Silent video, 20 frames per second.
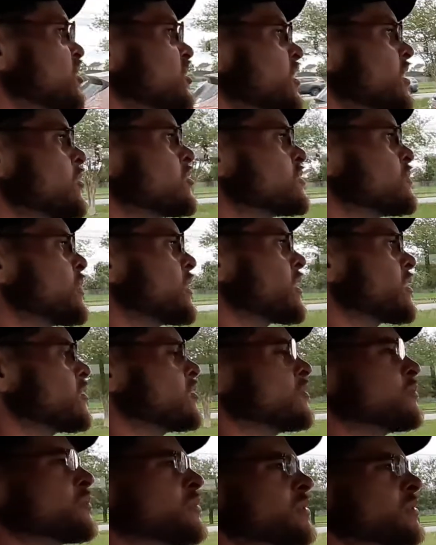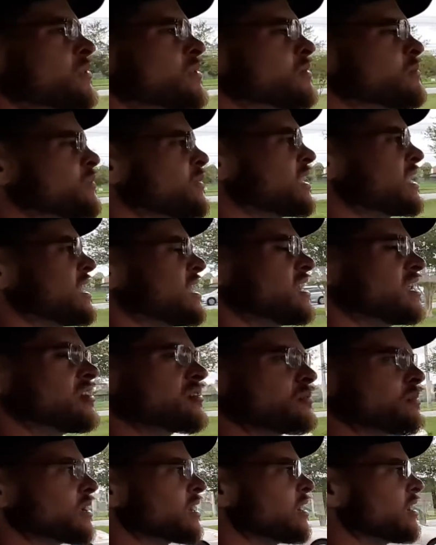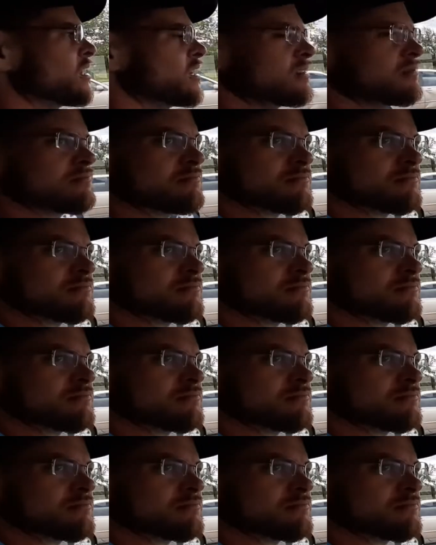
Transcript: think it was bikini or Pagani?